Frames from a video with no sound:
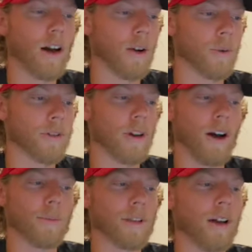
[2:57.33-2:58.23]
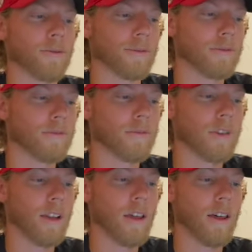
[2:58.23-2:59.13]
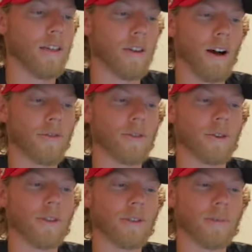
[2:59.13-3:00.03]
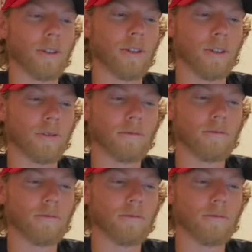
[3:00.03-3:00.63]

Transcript: I want to opt out. The officer gives him a look.